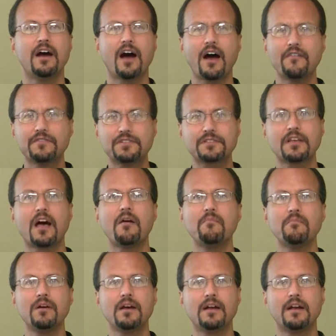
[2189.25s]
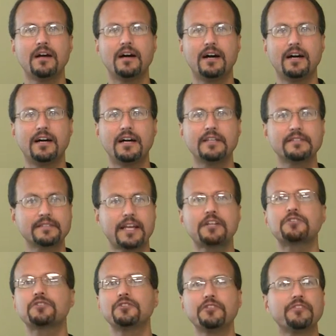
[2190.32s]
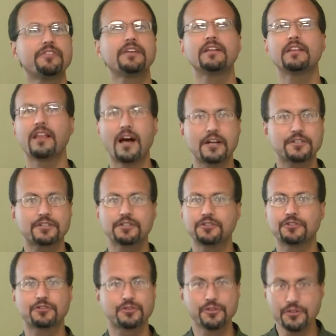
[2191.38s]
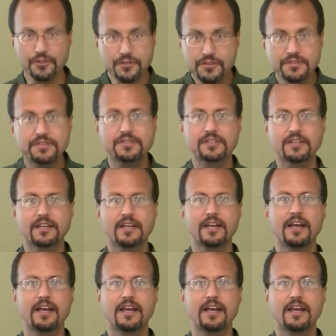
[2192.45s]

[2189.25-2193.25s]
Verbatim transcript: of some essential theological truths,